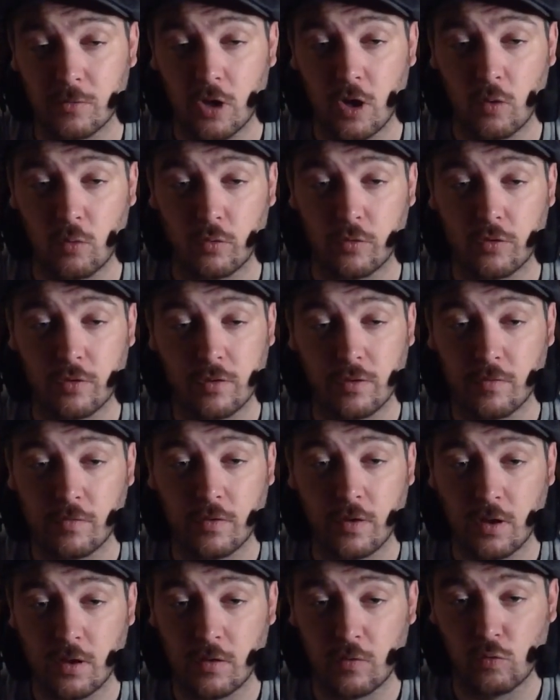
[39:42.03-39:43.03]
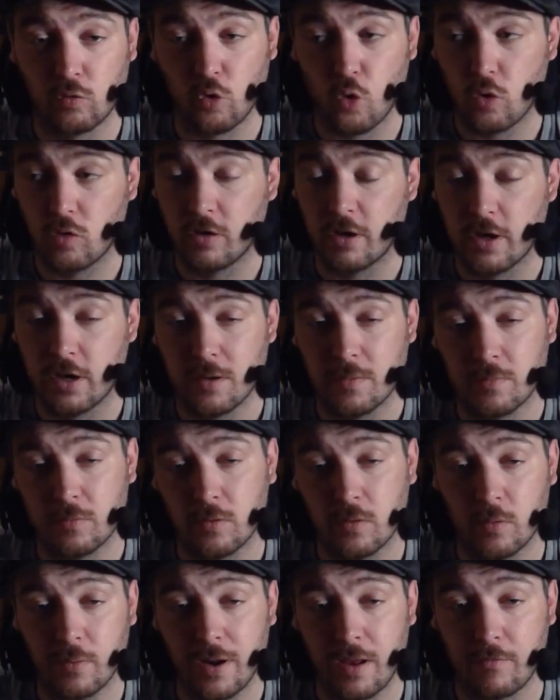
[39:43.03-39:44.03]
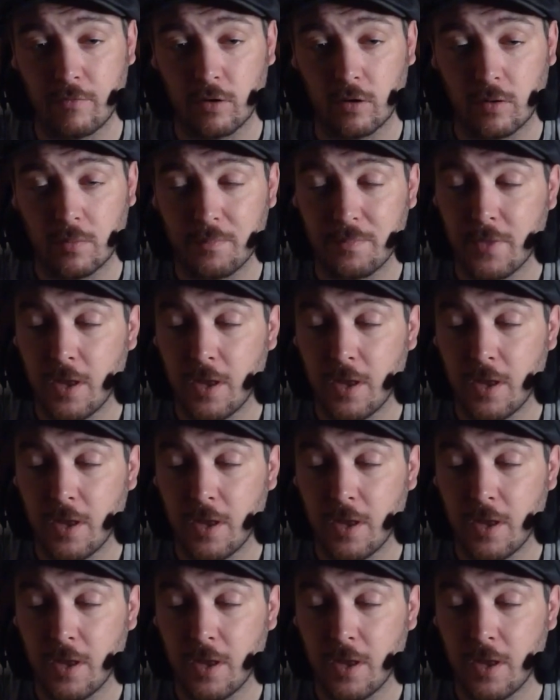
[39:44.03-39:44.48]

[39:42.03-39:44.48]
ghost of Rory or whatever